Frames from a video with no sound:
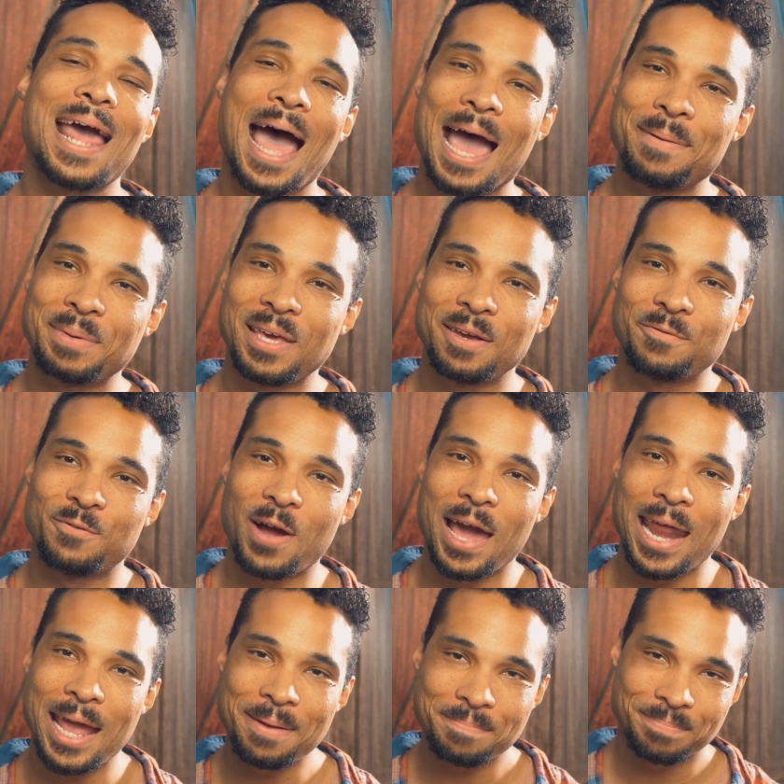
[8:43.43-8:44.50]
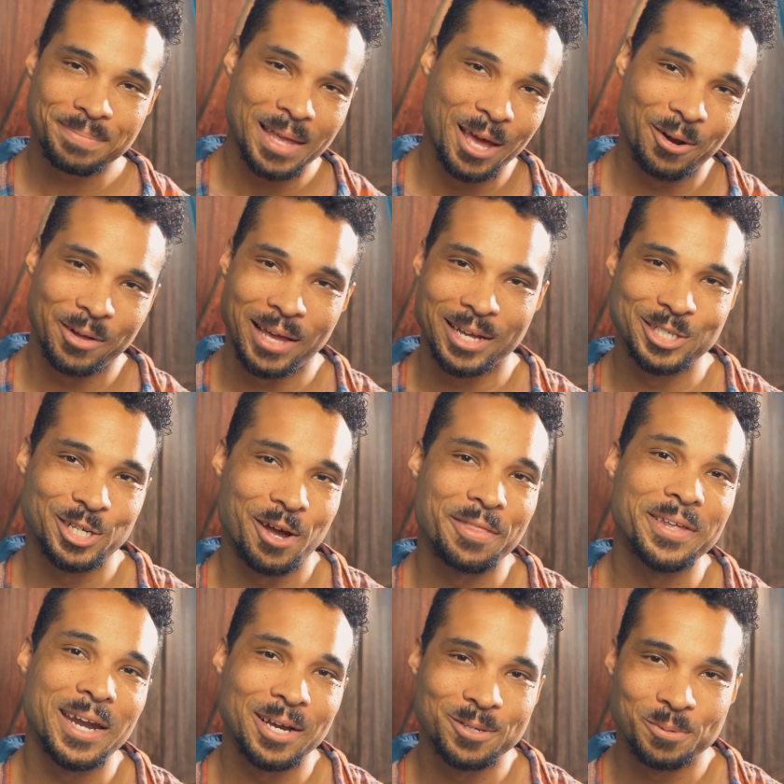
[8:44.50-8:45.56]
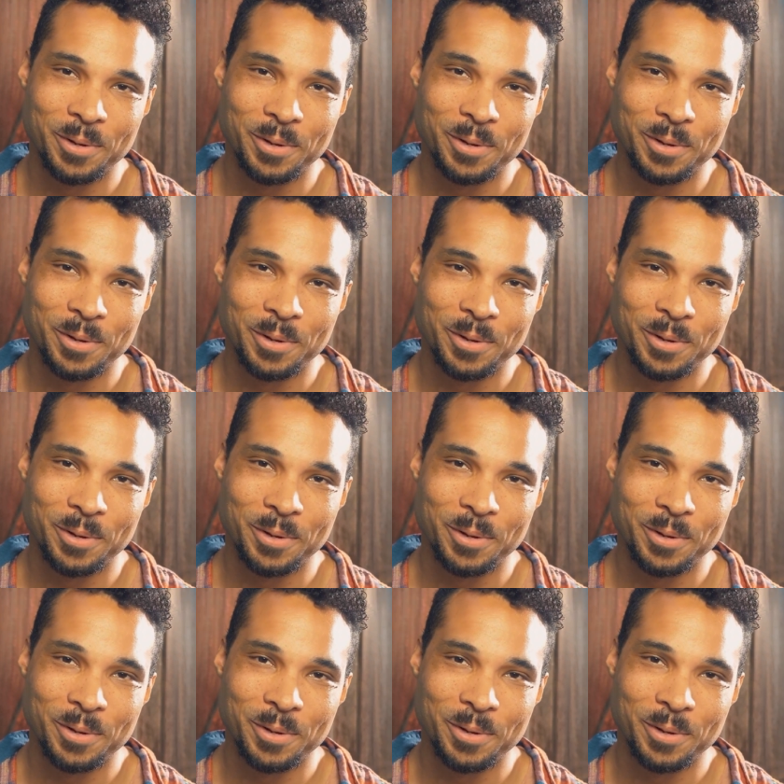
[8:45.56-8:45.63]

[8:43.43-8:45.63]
I'm King Friday, and I'll catch you on the next